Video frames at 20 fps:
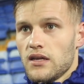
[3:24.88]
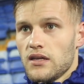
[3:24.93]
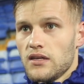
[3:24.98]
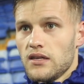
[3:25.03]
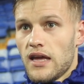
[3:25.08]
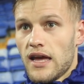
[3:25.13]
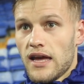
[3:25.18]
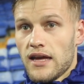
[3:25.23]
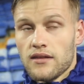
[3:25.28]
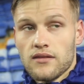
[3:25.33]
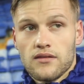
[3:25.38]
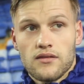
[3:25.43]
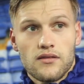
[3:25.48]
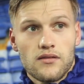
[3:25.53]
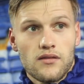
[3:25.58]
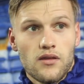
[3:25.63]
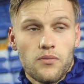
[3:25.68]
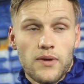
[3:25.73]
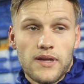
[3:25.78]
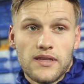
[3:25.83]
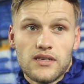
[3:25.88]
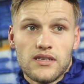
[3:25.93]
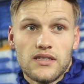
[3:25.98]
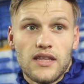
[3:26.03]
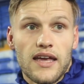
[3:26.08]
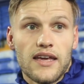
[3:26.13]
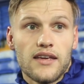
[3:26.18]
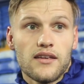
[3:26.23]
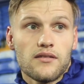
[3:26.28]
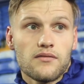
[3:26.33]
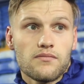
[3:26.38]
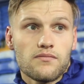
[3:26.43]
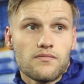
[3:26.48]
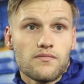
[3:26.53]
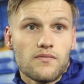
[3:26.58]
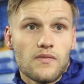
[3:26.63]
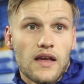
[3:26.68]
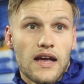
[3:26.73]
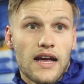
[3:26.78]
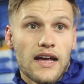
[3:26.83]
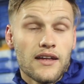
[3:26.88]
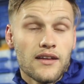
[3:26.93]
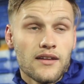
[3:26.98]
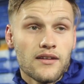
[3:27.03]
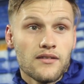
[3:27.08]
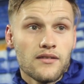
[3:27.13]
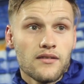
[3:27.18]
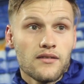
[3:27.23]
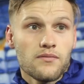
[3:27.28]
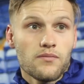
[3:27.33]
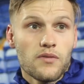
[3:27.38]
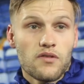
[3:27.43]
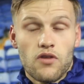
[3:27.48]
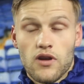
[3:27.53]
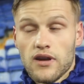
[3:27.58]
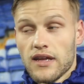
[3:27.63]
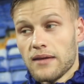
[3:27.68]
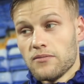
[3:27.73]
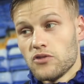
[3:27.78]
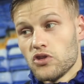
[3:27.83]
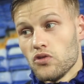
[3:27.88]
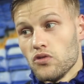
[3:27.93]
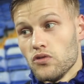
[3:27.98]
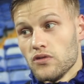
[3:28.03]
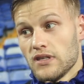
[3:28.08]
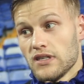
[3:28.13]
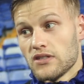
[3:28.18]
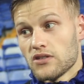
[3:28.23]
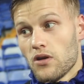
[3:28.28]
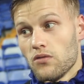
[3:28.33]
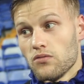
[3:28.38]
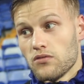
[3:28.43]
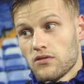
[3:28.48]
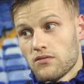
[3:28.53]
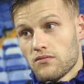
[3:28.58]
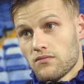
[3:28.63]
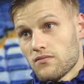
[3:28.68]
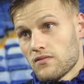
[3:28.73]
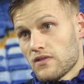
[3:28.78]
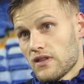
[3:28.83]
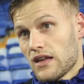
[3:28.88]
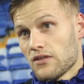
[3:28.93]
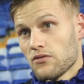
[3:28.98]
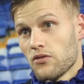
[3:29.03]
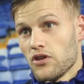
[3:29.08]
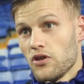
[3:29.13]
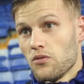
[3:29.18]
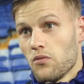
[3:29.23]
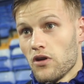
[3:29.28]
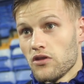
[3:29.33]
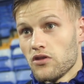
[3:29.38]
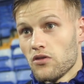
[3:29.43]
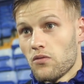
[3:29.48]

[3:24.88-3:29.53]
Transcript: Yeah, the win today, and we've got a game Tuesday, so that's what you want.